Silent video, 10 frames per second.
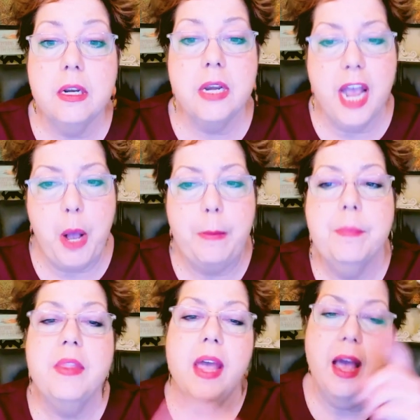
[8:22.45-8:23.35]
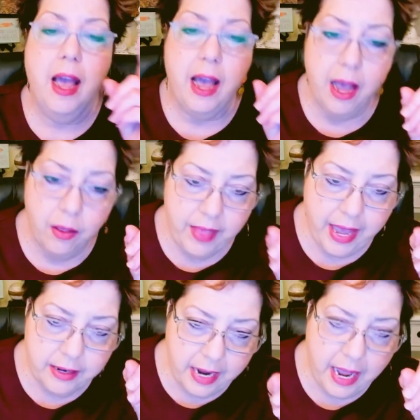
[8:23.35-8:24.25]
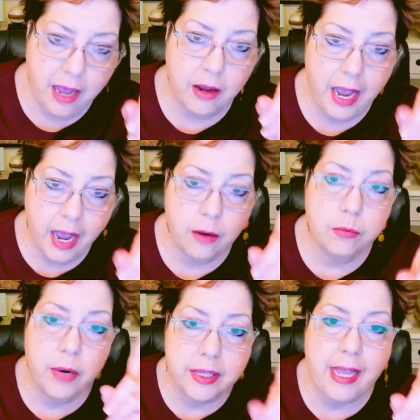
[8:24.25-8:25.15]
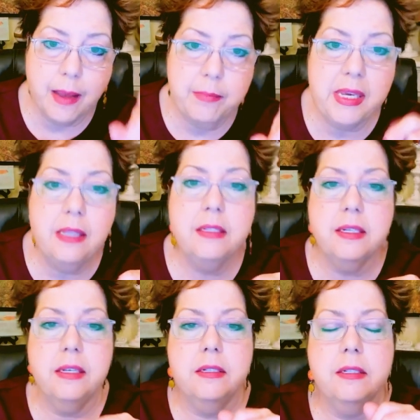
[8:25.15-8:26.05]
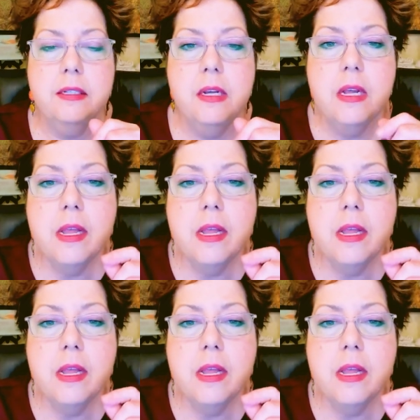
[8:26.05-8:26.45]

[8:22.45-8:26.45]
Now, what that means is